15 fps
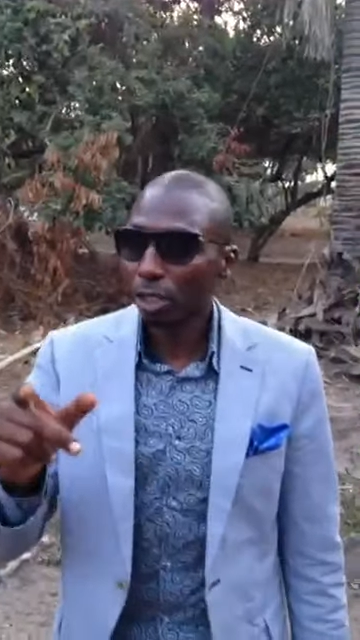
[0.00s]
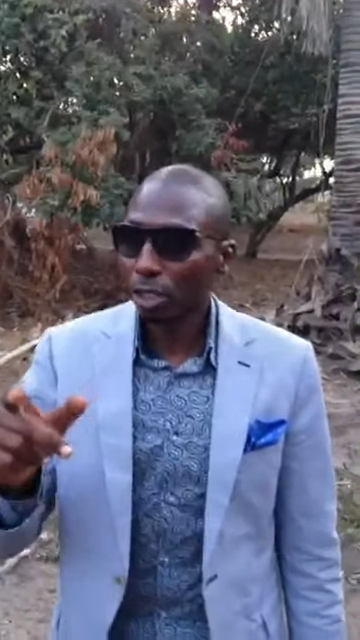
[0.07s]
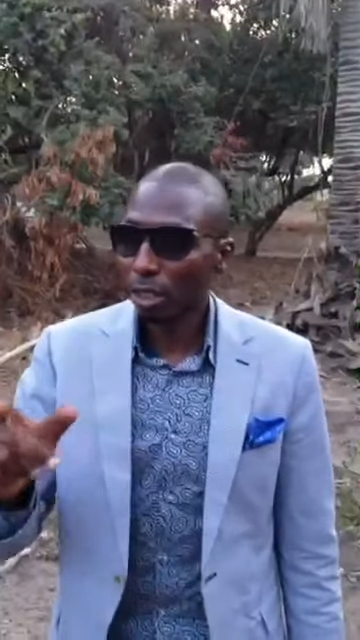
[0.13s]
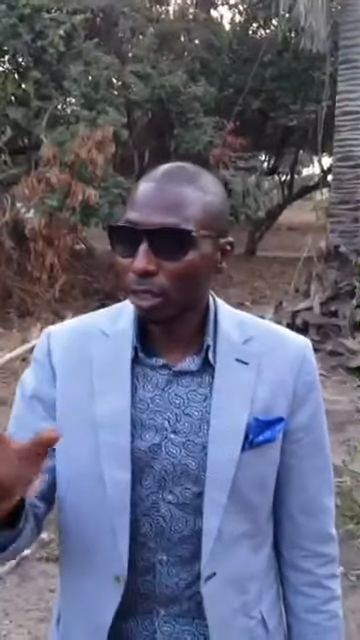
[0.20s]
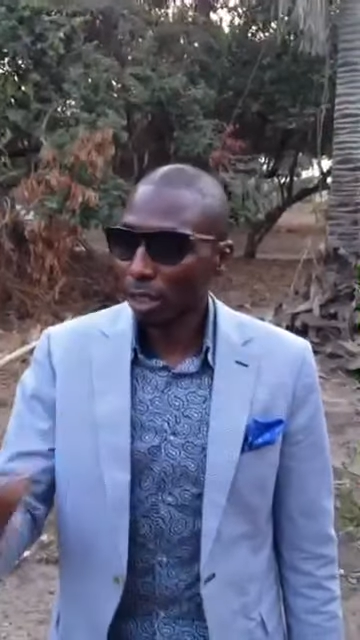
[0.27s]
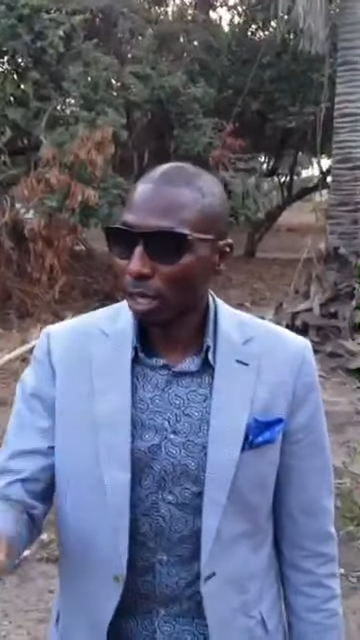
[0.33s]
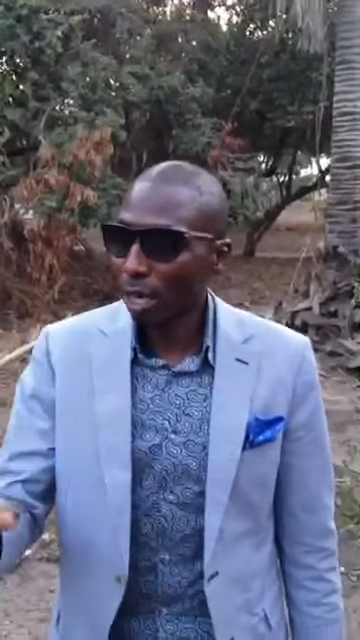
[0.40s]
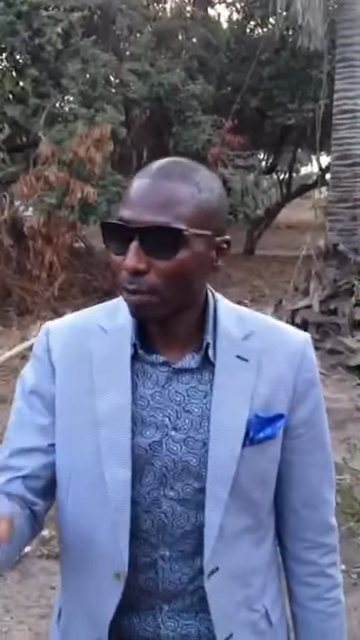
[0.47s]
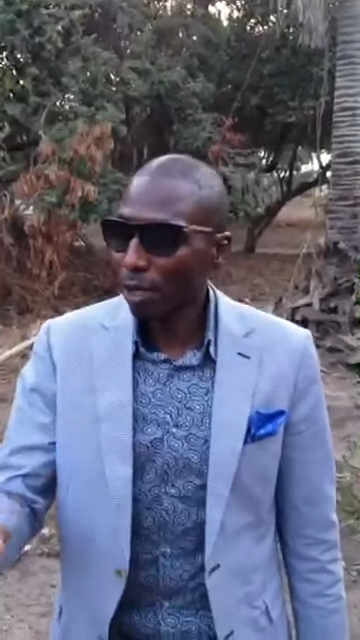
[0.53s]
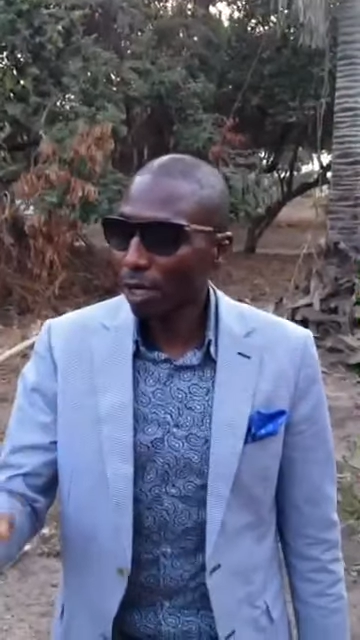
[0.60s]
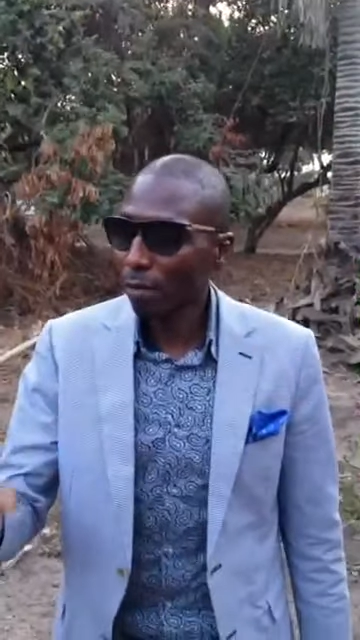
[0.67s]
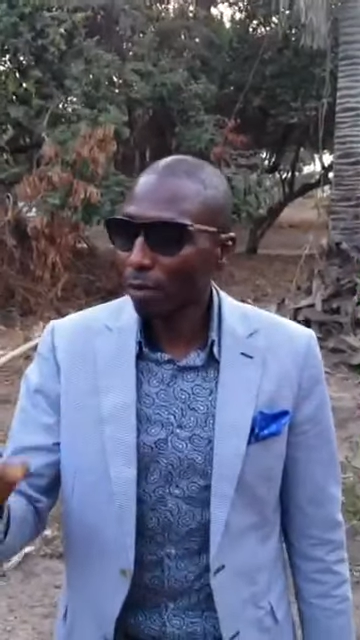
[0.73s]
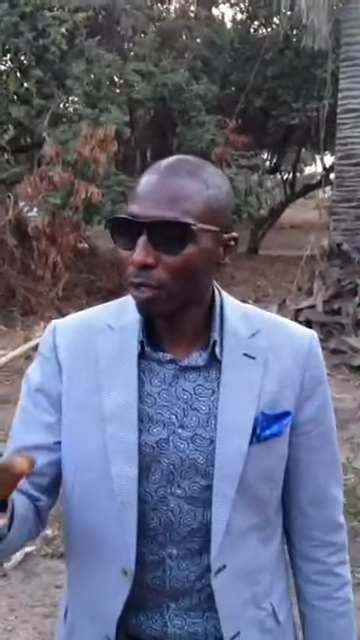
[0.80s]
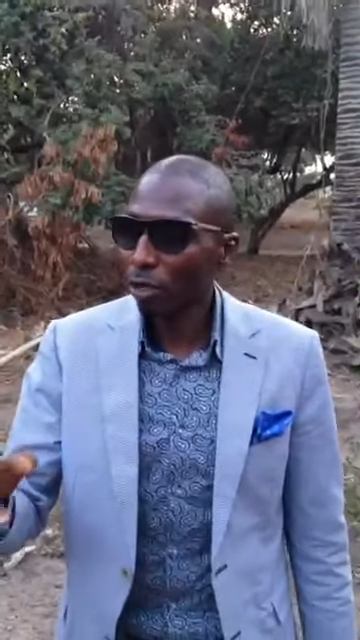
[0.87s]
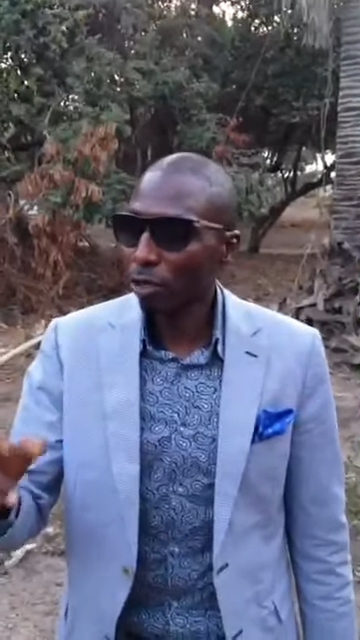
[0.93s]
that came
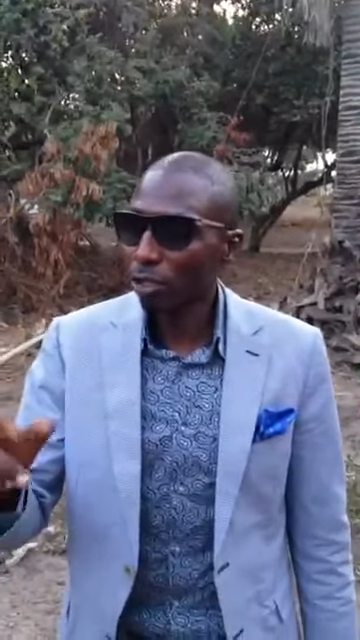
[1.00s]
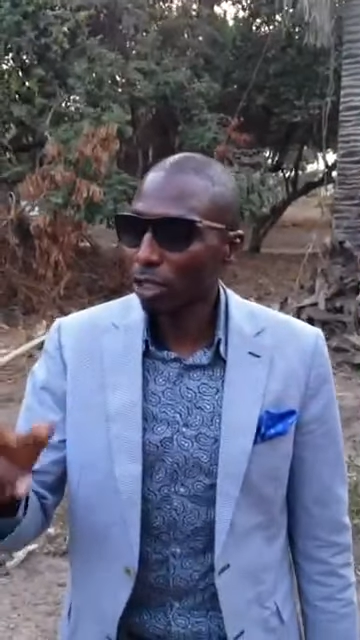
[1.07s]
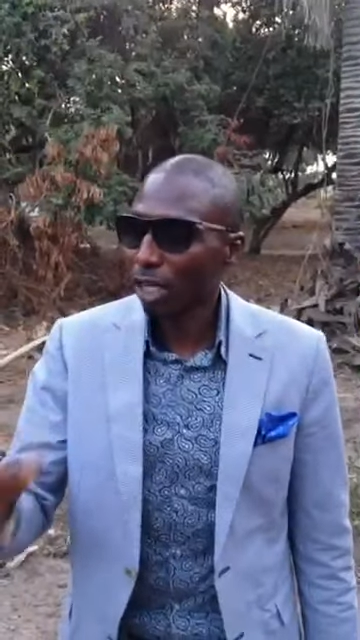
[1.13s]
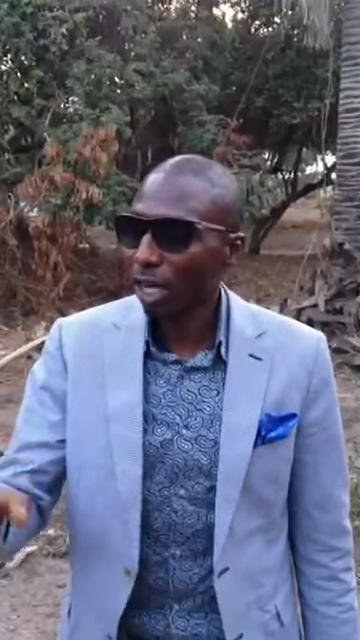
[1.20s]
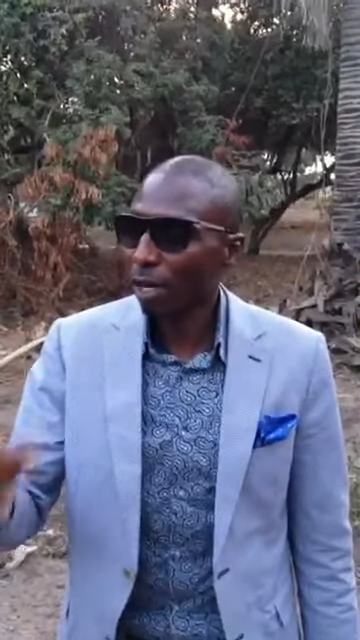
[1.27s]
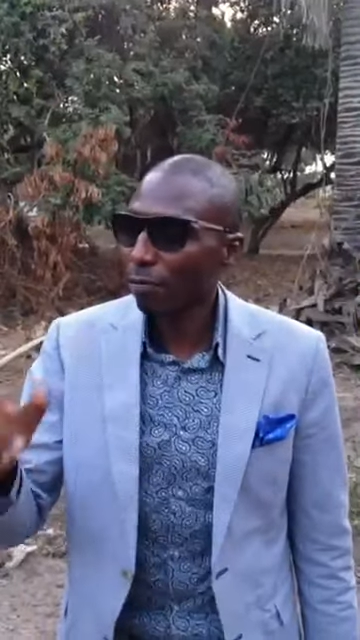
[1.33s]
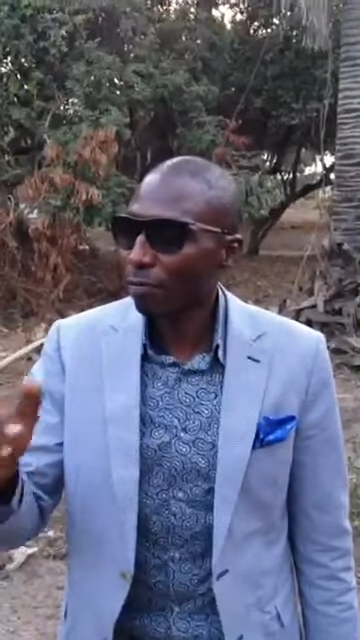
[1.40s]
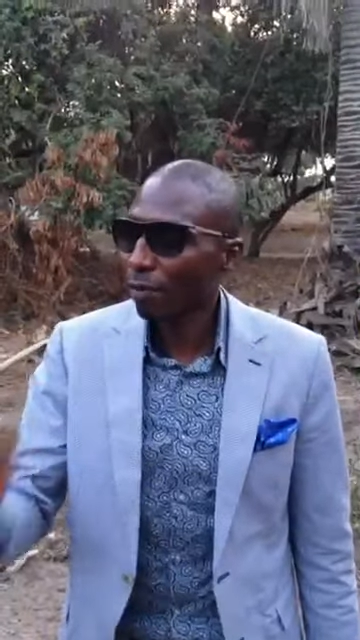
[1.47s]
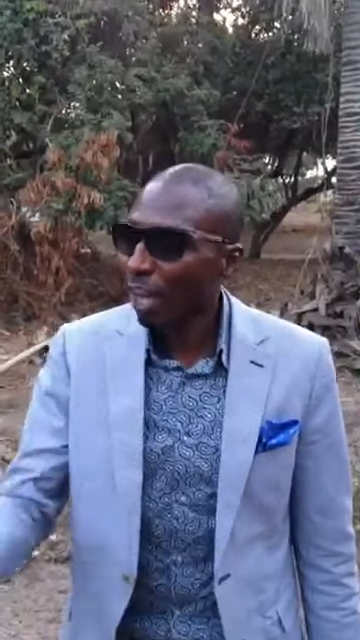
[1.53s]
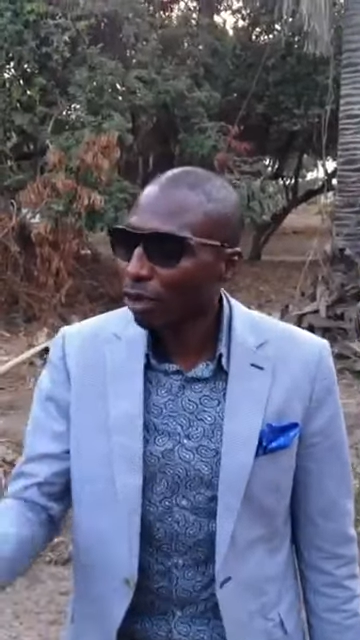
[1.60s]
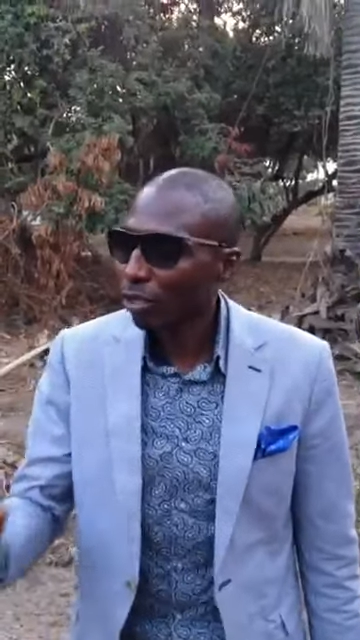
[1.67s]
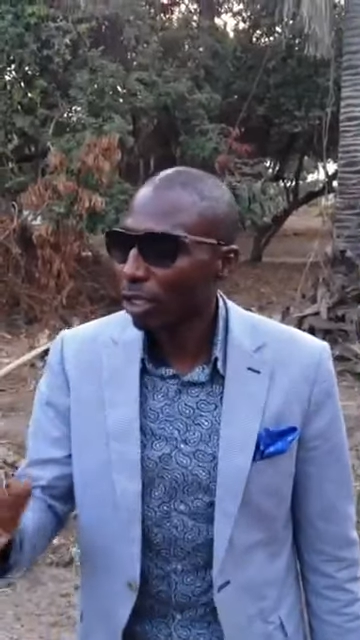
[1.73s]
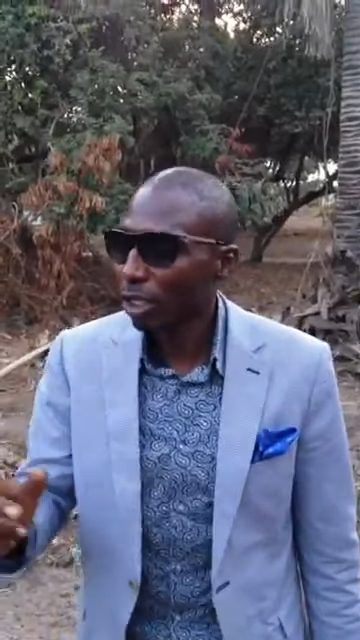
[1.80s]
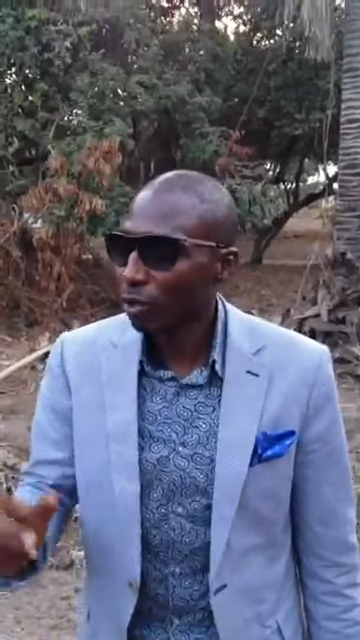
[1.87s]
here because they have flouted